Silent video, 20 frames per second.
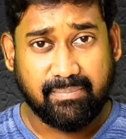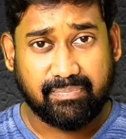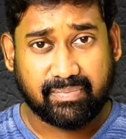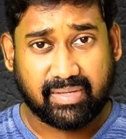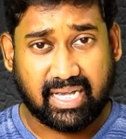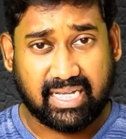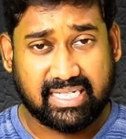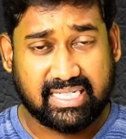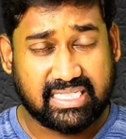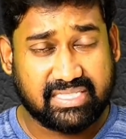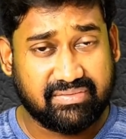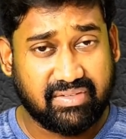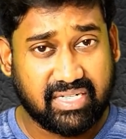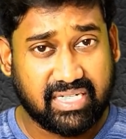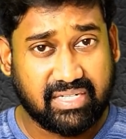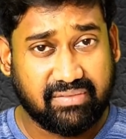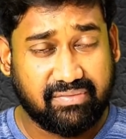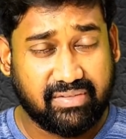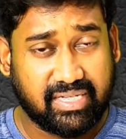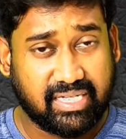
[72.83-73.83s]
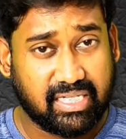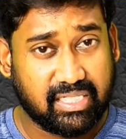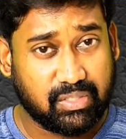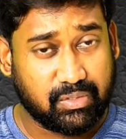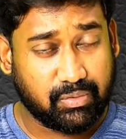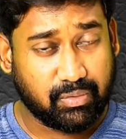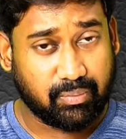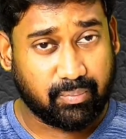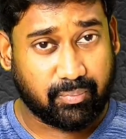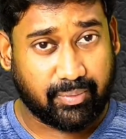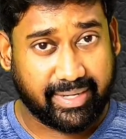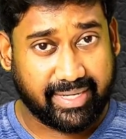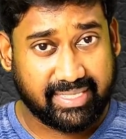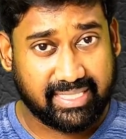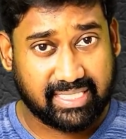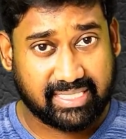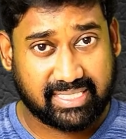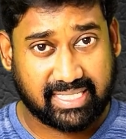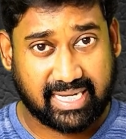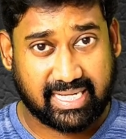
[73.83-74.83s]
and it's very difficult to bring
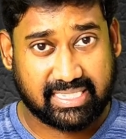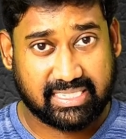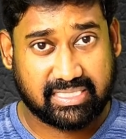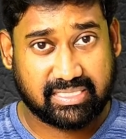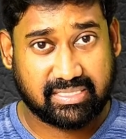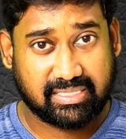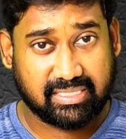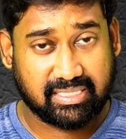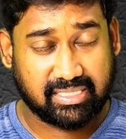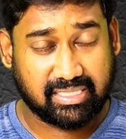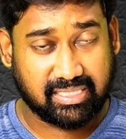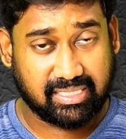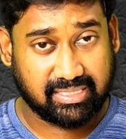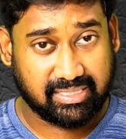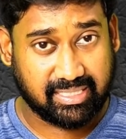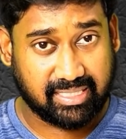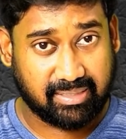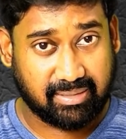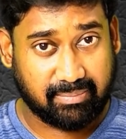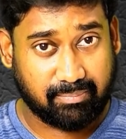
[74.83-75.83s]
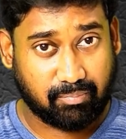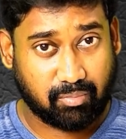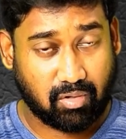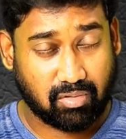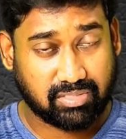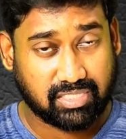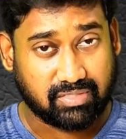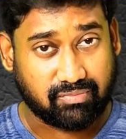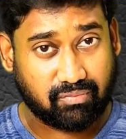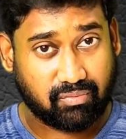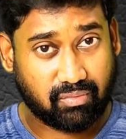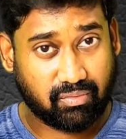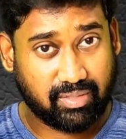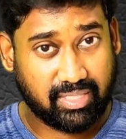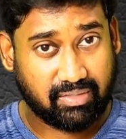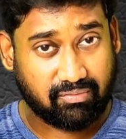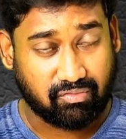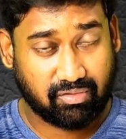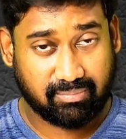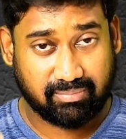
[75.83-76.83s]
the trans uh, the process
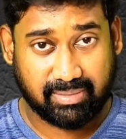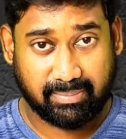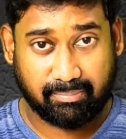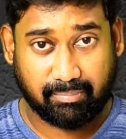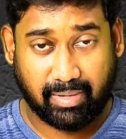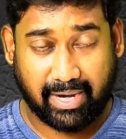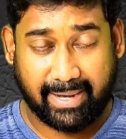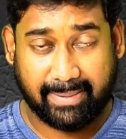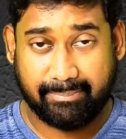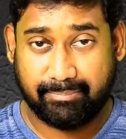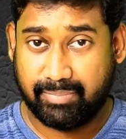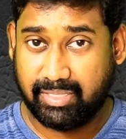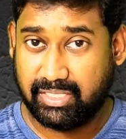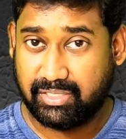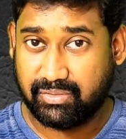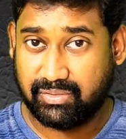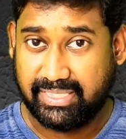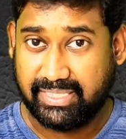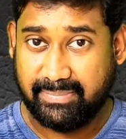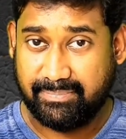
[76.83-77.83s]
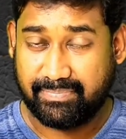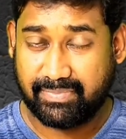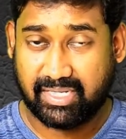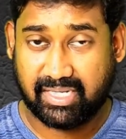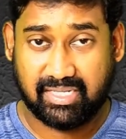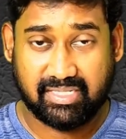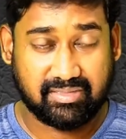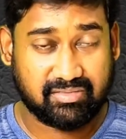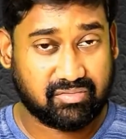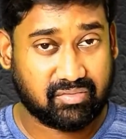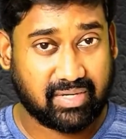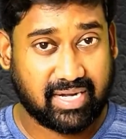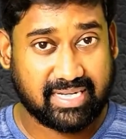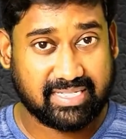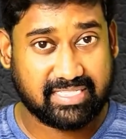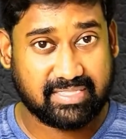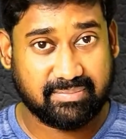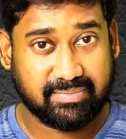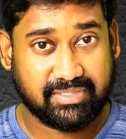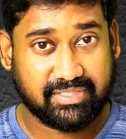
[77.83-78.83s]
fluid from the piping to the uh,
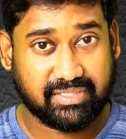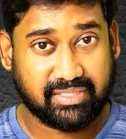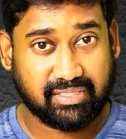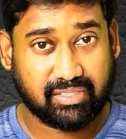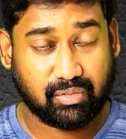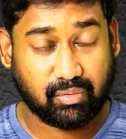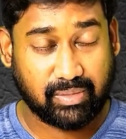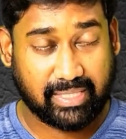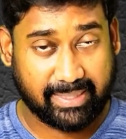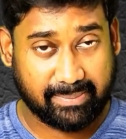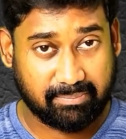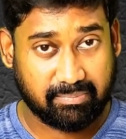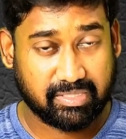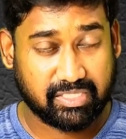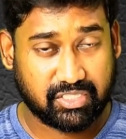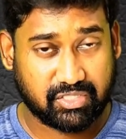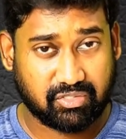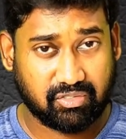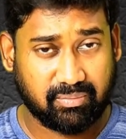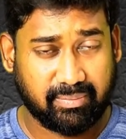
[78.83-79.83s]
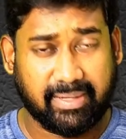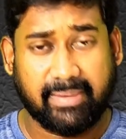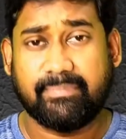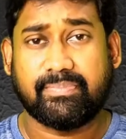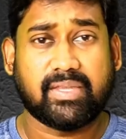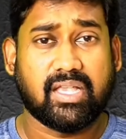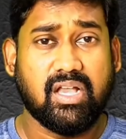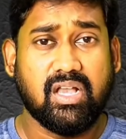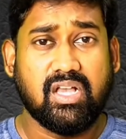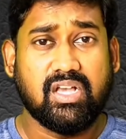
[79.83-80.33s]
transmitter through the impulse tubing.